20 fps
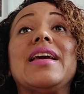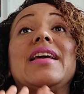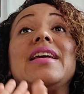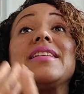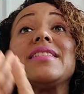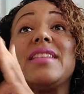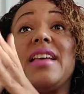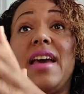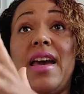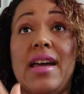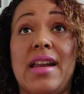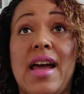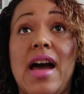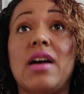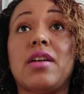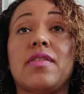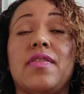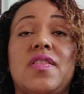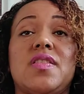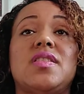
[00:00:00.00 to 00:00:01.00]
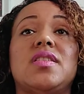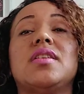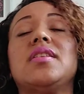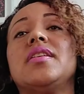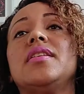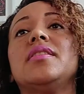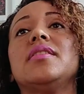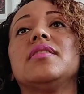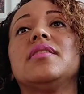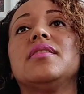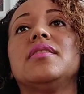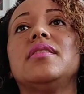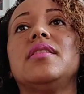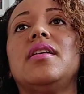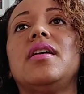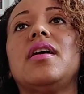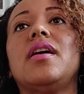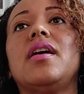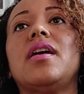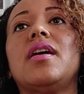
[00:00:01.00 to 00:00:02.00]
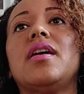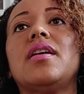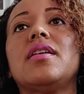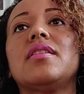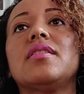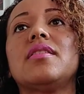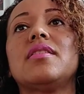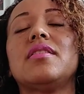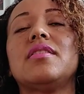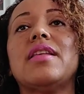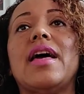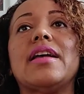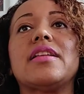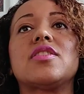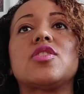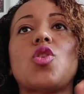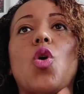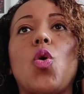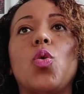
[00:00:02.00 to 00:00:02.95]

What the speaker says: is to head out of a city that's